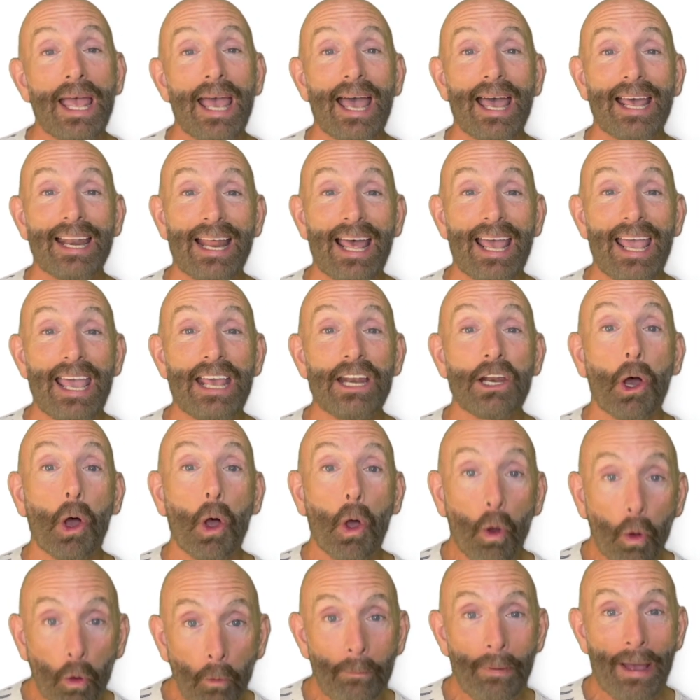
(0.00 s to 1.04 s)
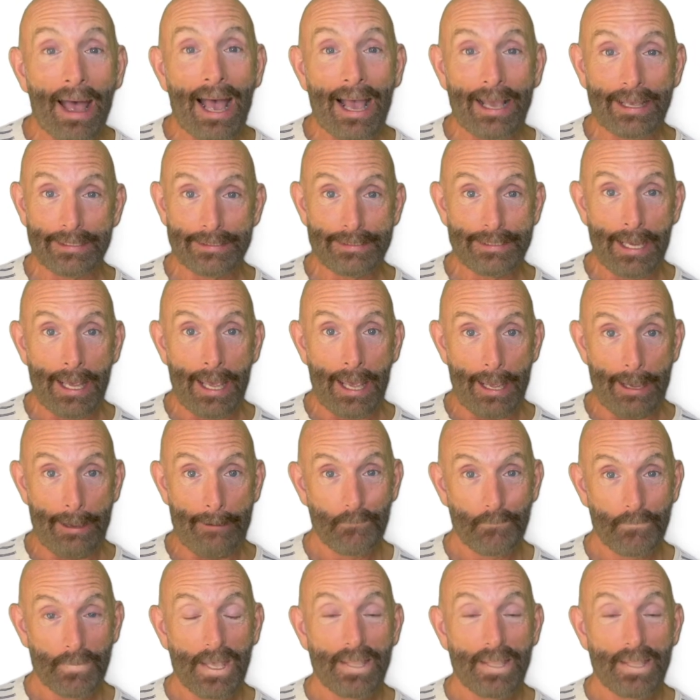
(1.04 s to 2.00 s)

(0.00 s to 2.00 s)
and I ate a whole bag a day.